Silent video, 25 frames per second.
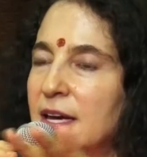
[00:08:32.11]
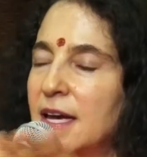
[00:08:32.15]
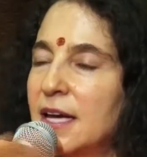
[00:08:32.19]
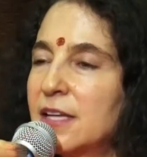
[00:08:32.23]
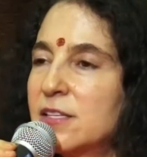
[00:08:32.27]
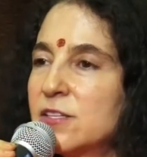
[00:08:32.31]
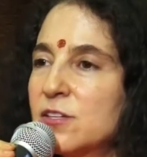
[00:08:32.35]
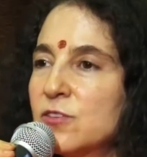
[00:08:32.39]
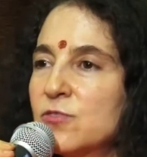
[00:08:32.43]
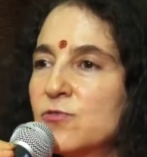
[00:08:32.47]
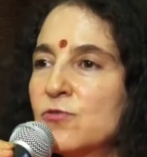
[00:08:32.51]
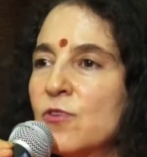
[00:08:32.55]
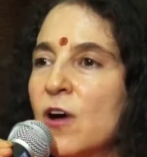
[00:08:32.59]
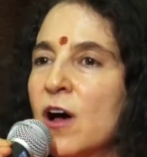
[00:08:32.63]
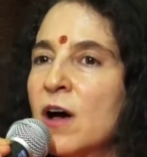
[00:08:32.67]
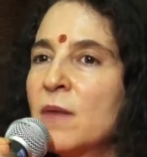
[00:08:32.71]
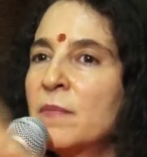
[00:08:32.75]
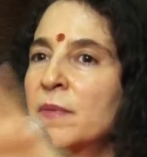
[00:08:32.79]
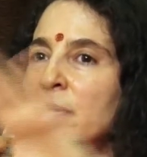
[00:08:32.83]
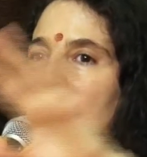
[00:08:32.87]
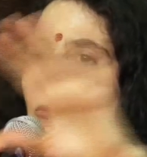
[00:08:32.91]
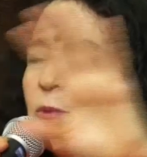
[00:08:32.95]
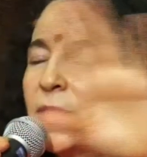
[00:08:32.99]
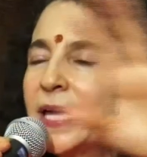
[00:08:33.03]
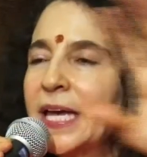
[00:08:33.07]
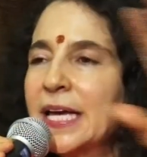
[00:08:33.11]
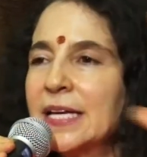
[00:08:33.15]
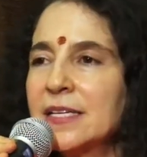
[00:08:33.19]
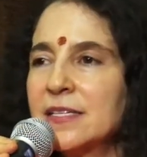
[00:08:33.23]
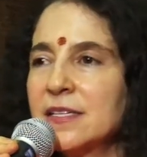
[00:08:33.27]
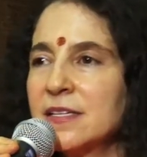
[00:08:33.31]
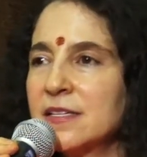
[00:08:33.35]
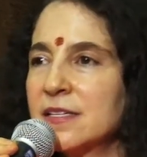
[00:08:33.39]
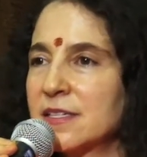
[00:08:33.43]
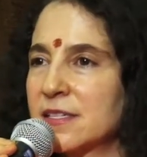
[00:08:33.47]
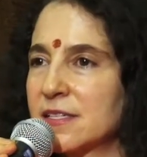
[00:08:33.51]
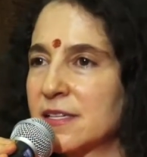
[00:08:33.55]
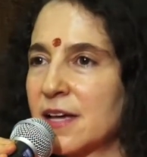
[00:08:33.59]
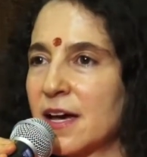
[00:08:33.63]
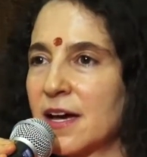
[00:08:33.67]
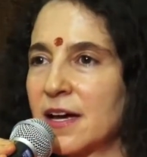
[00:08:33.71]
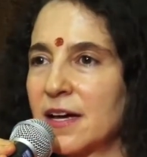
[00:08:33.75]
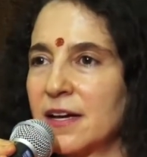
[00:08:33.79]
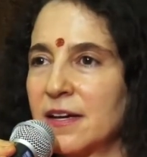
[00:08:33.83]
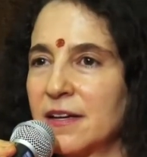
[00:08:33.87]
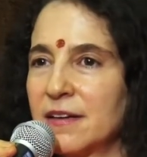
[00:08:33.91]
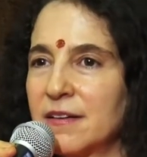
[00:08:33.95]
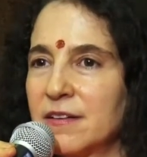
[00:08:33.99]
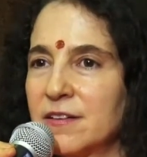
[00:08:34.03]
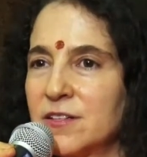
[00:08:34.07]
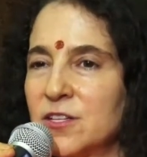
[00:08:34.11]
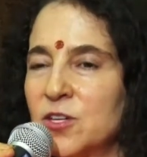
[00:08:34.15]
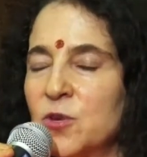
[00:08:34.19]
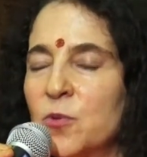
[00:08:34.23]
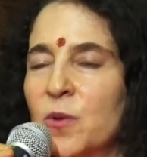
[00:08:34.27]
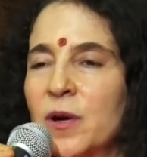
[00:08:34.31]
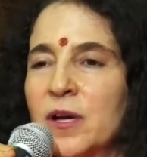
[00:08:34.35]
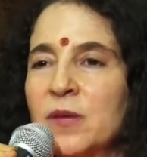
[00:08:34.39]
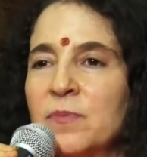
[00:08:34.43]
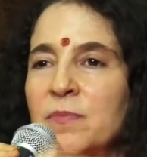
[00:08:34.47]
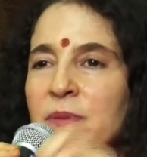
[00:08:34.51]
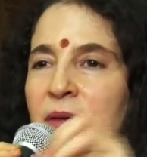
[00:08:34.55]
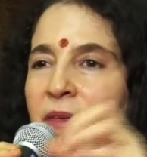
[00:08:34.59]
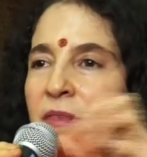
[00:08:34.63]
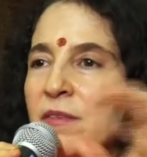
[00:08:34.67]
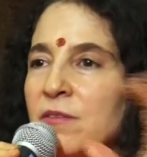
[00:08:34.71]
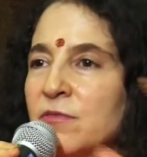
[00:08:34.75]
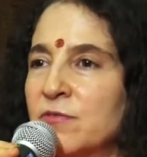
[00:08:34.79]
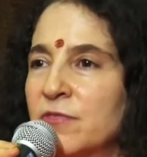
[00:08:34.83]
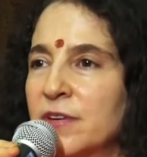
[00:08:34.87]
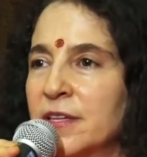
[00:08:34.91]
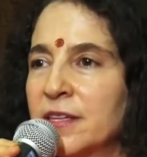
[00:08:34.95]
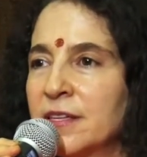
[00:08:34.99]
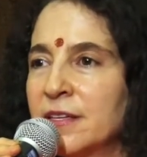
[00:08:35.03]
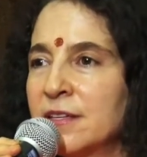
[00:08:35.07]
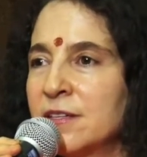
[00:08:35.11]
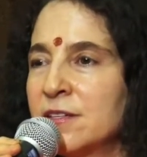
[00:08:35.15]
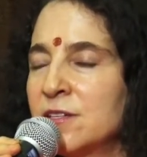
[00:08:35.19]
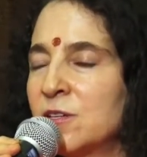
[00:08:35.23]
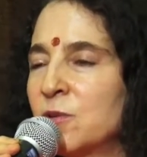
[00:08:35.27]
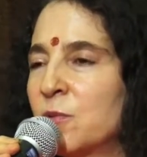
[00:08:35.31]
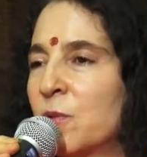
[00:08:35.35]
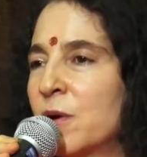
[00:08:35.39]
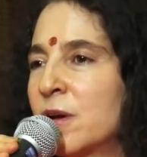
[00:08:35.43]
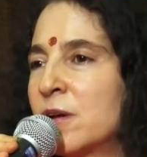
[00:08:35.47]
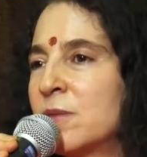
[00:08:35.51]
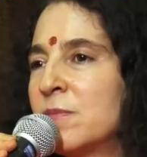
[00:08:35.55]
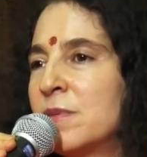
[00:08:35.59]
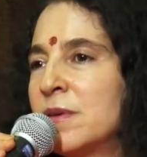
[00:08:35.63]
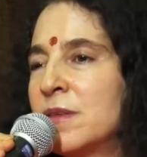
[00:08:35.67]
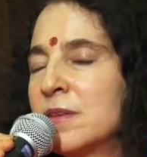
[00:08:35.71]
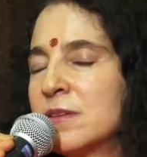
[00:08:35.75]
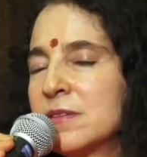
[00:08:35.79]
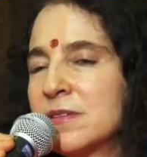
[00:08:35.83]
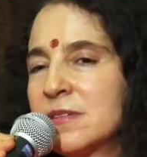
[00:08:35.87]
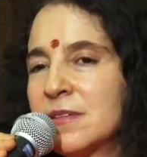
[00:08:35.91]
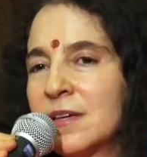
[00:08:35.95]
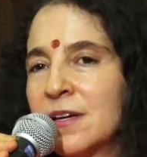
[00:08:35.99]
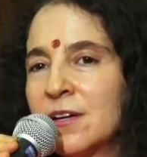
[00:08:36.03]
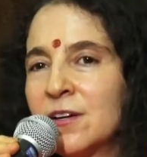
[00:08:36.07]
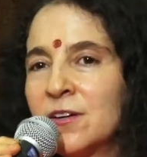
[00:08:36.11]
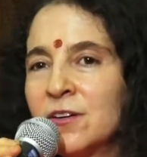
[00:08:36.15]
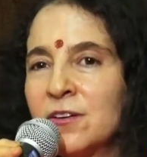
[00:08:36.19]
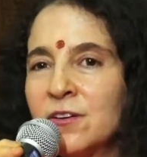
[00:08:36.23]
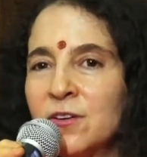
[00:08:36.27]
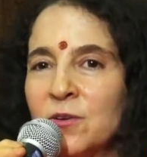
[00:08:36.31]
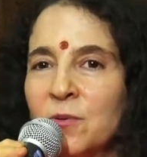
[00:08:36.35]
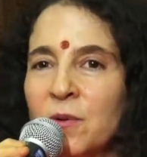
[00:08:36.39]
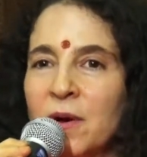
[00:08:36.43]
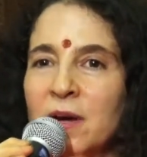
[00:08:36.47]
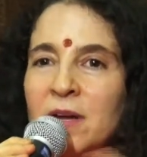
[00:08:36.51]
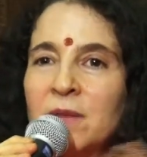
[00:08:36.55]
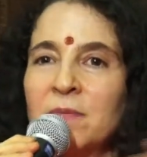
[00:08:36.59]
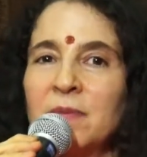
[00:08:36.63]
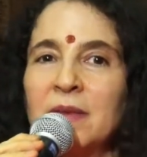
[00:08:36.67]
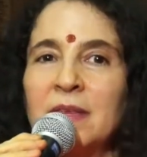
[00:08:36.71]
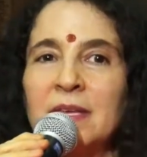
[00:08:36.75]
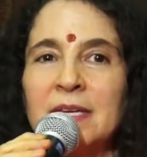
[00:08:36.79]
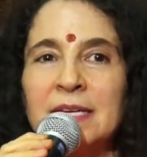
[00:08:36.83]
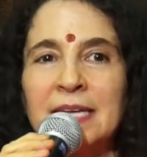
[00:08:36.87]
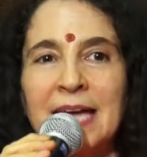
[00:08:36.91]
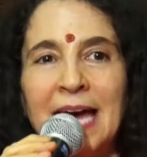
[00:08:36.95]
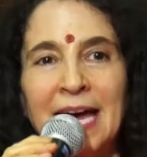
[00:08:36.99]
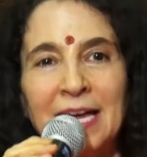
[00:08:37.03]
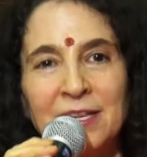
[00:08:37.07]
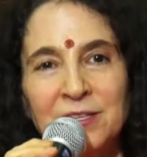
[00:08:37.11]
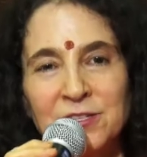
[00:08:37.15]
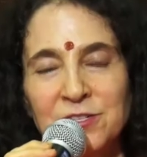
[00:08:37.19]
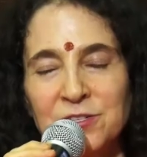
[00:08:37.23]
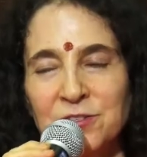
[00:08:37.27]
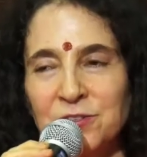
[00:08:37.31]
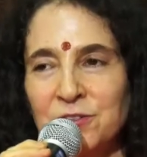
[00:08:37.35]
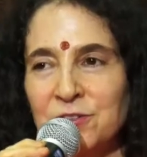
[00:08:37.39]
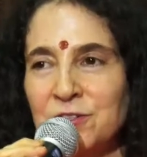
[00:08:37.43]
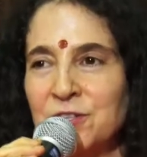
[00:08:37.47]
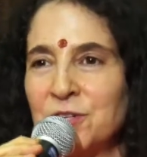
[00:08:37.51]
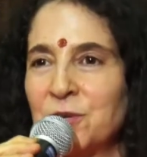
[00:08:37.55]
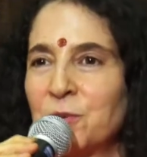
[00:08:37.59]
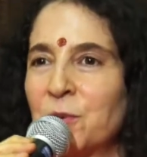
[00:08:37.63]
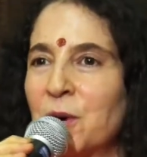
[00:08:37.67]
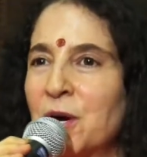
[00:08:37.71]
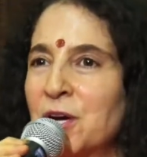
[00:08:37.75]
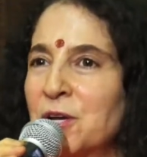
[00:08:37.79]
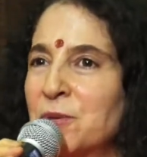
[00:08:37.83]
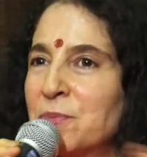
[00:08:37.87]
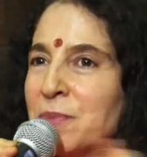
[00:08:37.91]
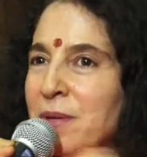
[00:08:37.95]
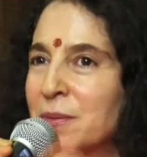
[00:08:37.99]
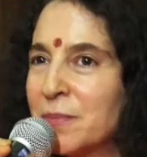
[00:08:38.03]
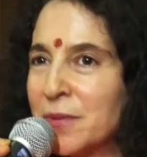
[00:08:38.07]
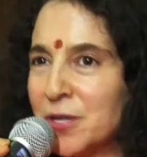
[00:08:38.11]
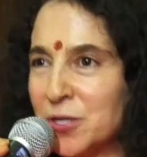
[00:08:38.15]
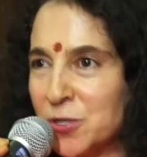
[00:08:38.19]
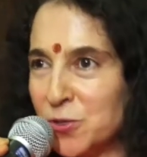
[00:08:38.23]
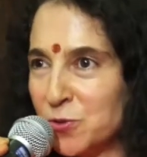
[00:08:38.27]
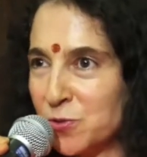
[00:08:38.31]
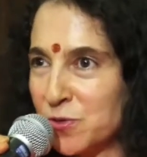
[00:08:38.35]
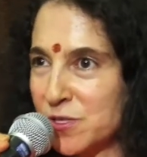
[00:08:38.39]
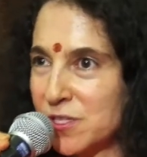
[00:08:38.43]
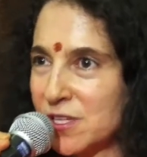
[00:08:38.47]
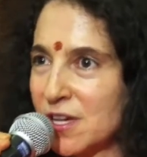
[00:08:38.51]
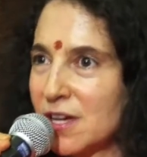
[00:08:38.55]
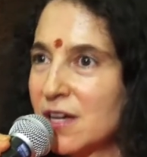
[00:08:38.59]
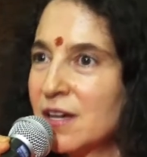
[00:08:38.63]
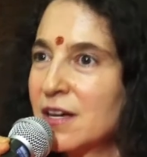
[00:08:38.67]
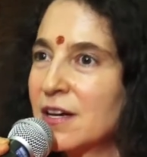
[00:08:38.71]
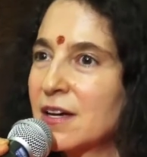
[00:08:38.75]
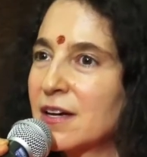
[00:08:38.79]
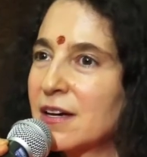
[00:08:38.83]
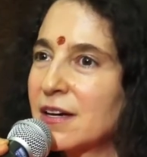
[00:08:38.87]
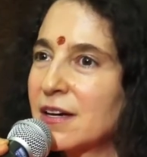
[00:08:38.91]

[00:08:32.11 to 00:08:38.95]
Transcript: It's a drama and we get to decide. Do you want to be the villain? Do you want to be the singer? Do you want to be the dancer? Do you want to be Medusa?